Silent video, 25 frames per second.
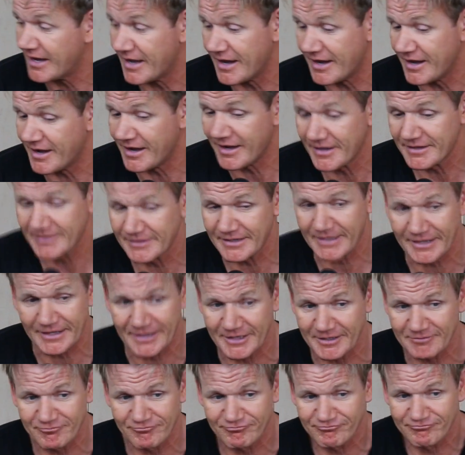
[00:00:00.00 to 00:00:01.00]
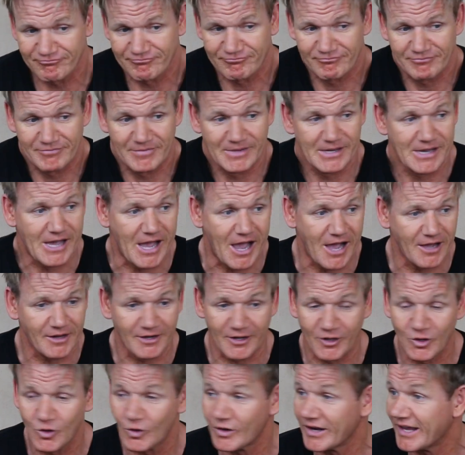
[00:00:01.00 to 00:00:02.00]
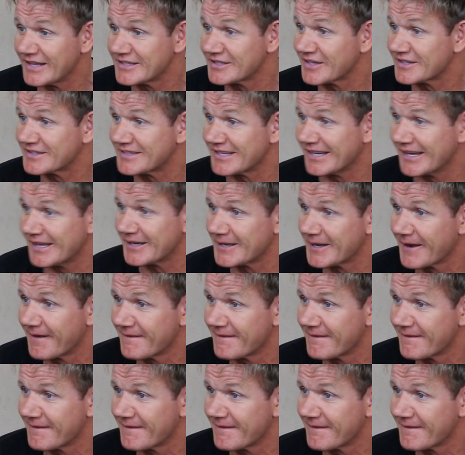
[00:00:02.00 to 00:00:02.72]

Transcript: I'm going to call it as I see it.